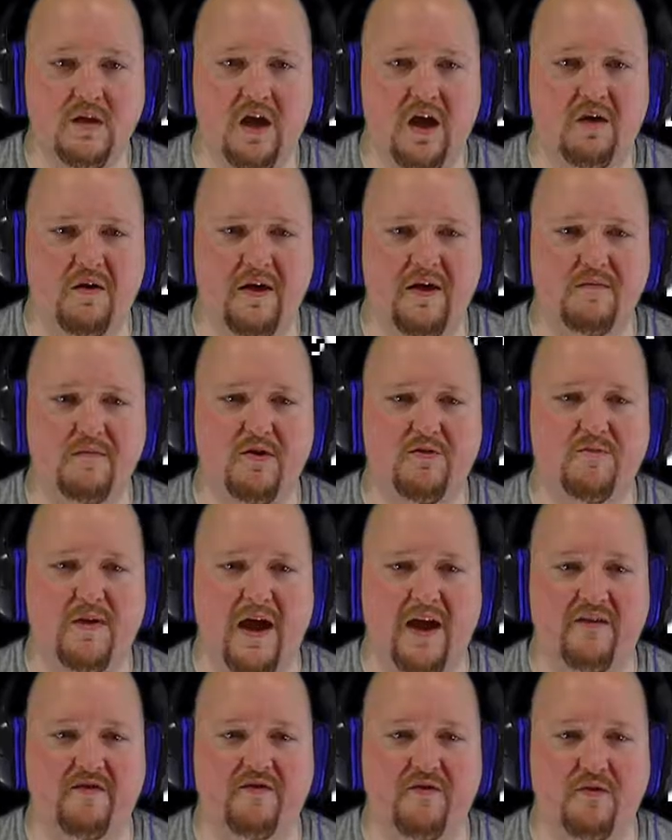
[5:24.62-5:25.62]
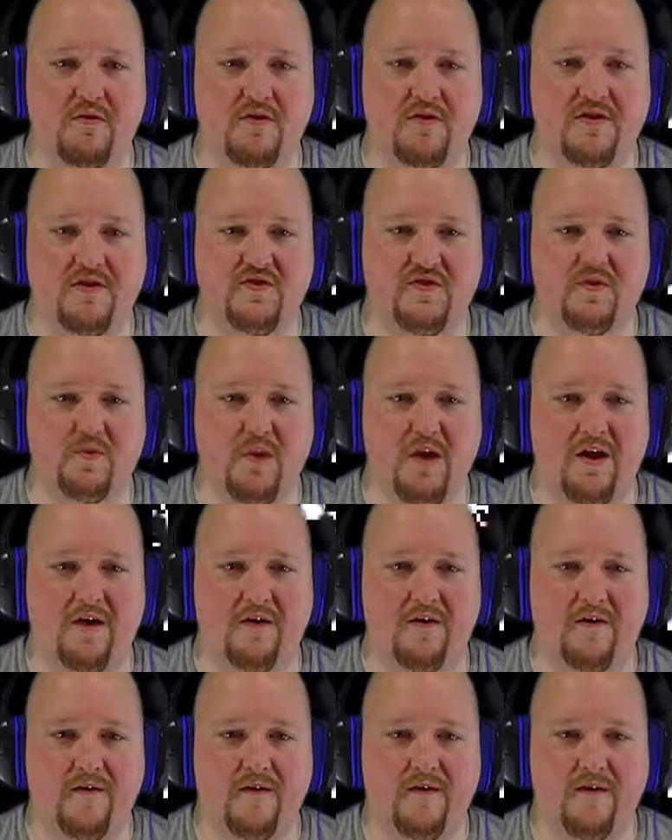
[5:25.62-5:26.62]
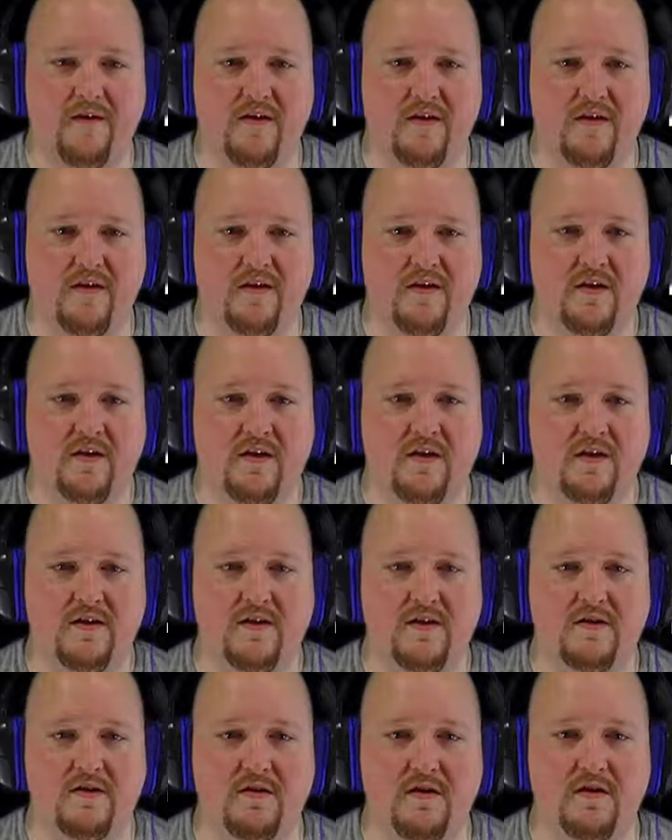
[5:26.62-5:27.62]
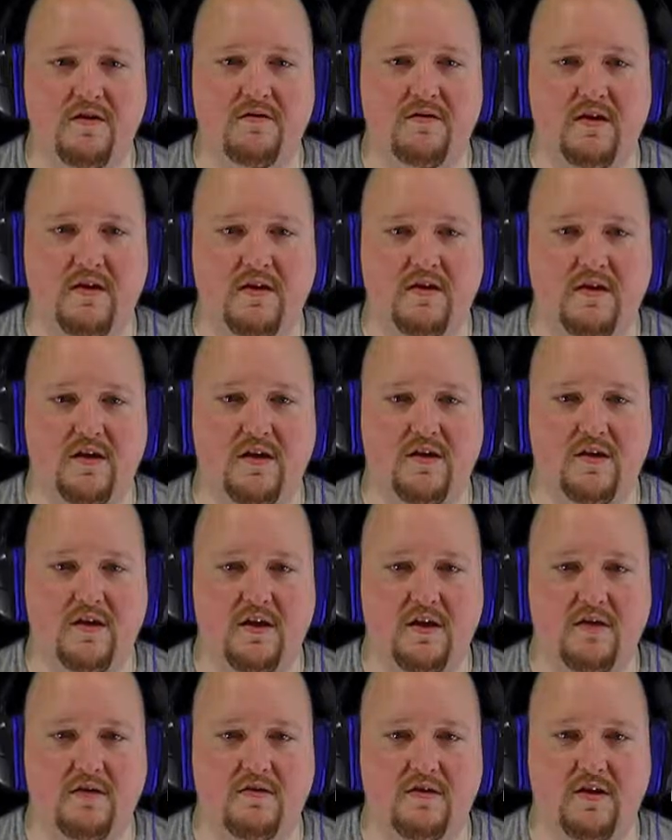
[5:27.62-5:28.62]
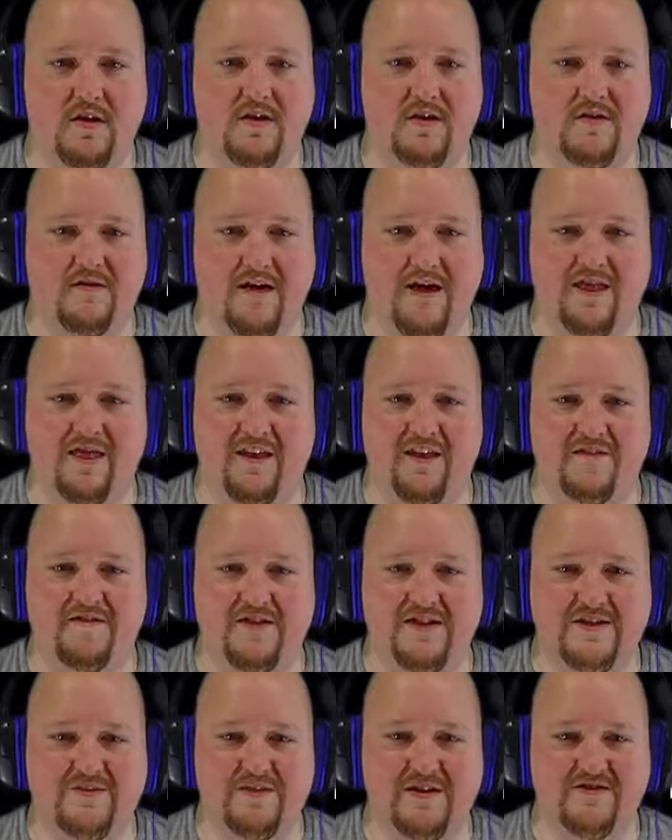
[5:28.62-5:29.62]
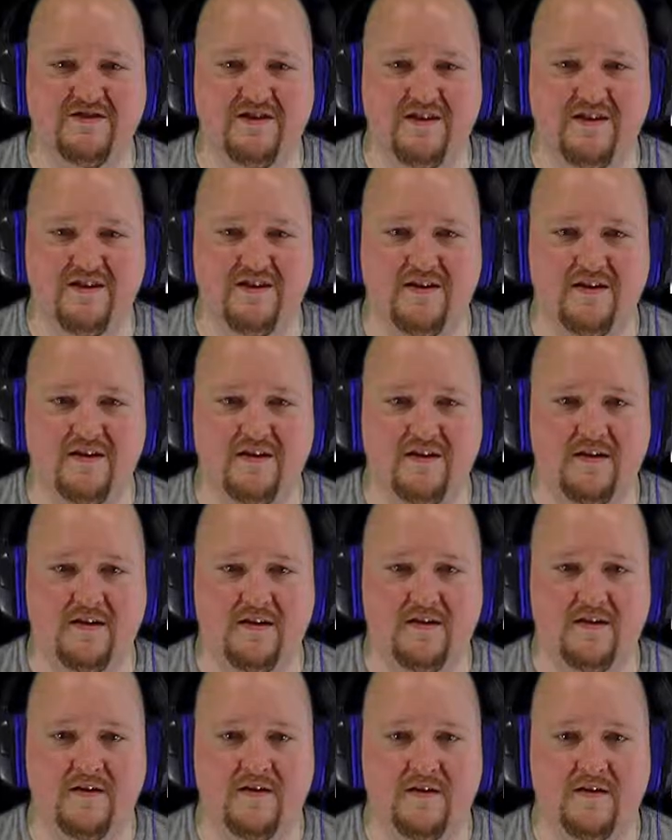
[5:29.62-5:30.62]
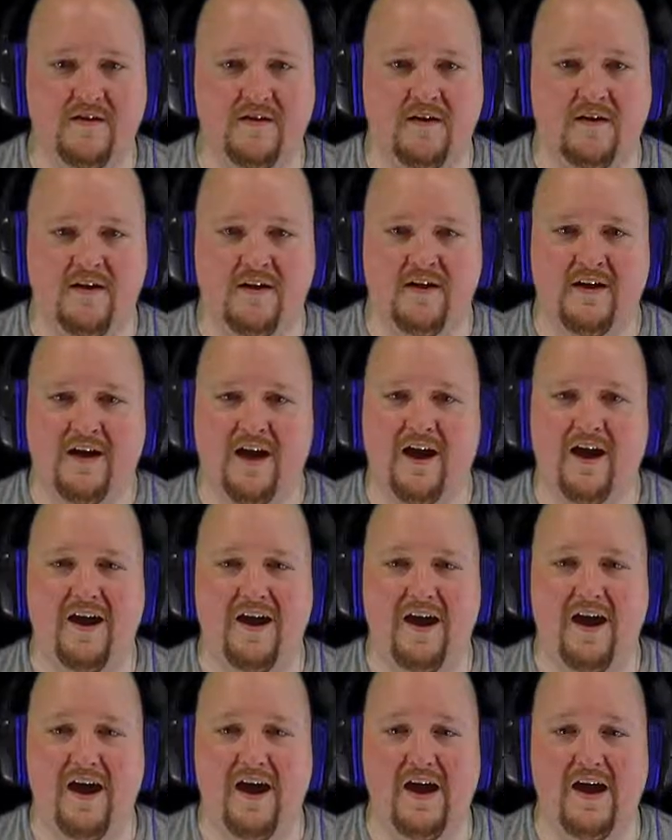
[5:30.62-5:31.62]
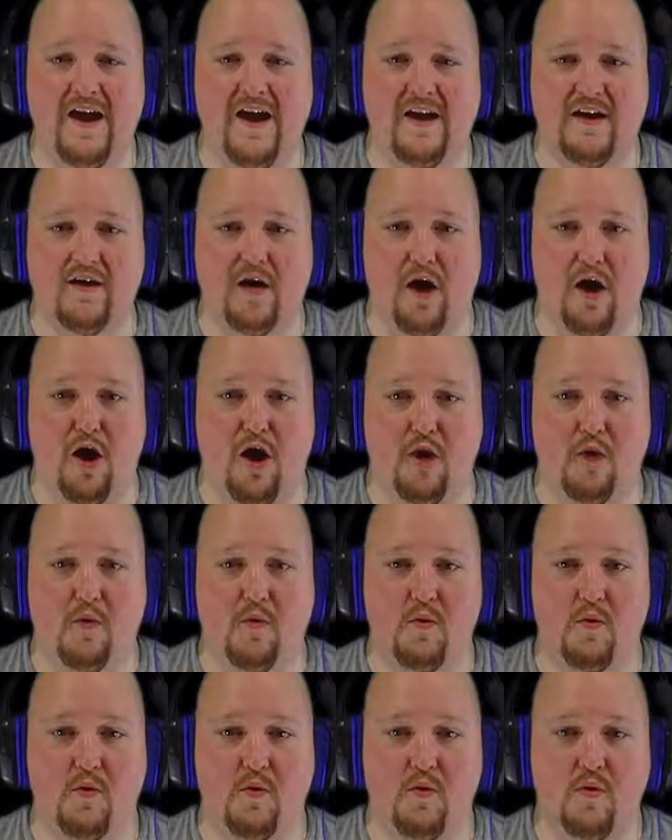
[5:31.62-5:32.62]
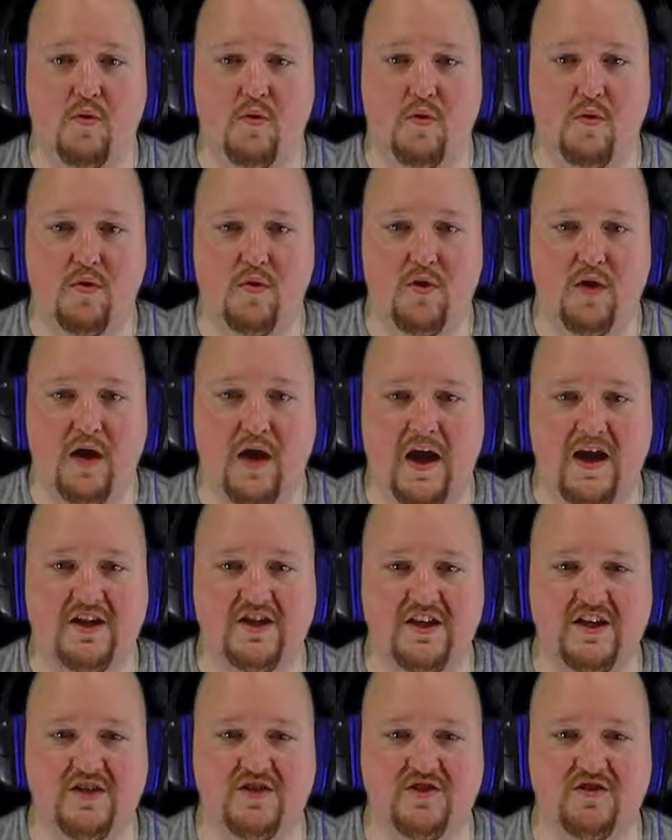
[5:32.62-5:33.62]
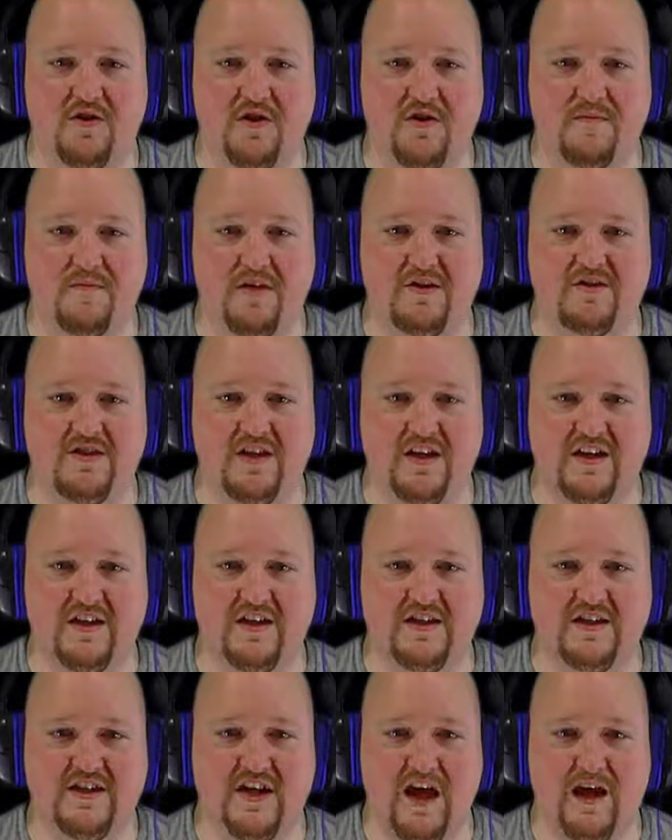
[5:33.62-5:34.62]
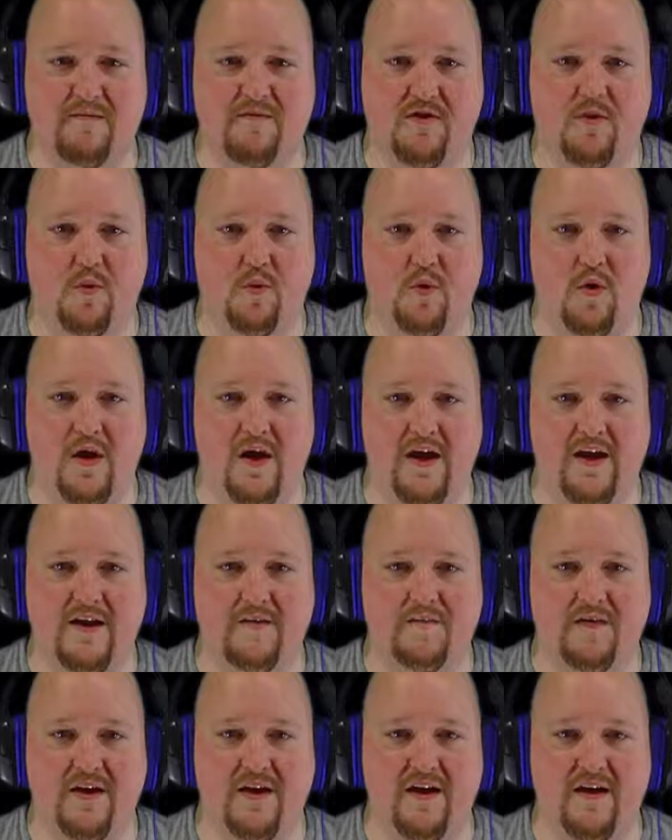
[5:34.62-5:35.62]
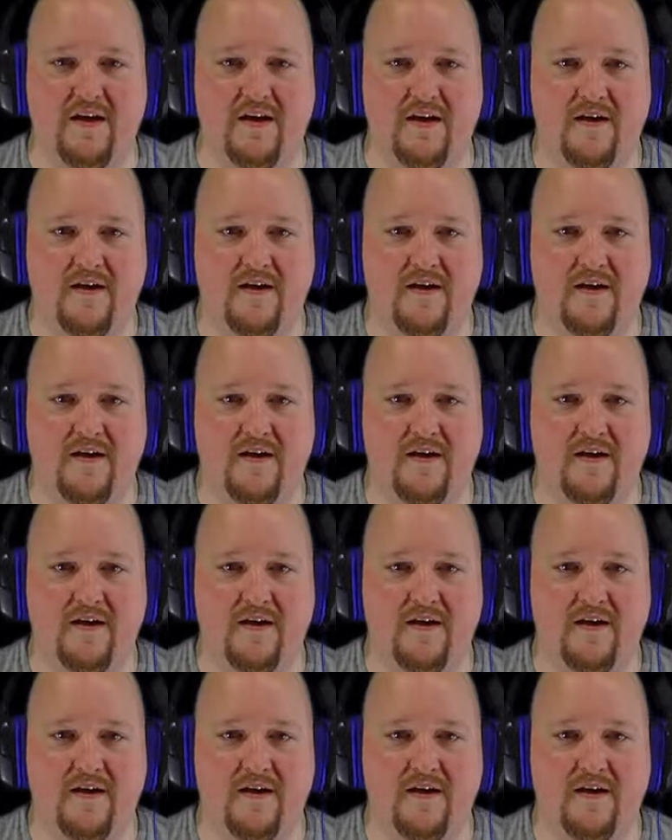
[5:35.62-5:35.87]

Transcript: Oh, I can move back and forth as well. Do do do do do do do. I love this music. I, I, I oh, I actually enjoy the music in this game quite a bit.